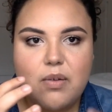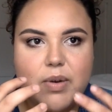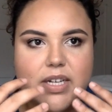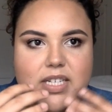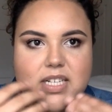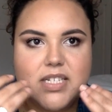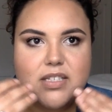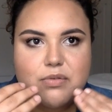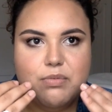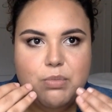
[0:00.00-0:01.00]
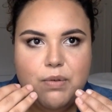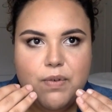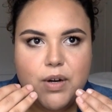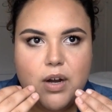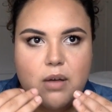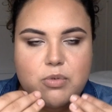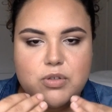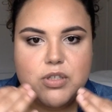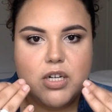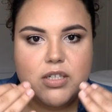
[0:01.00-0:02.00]
what it does is the remover
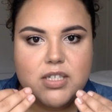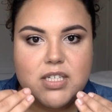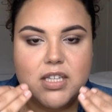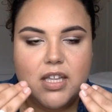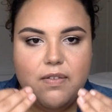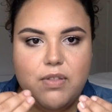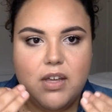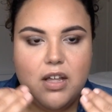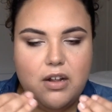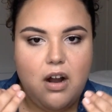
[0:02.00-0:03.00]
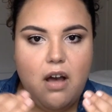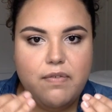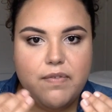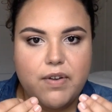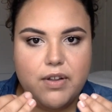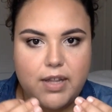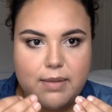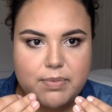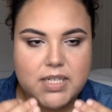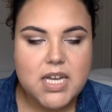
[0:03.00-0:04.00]
almost starts to lift the color off of your
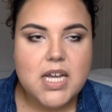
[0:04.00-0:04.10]
lips.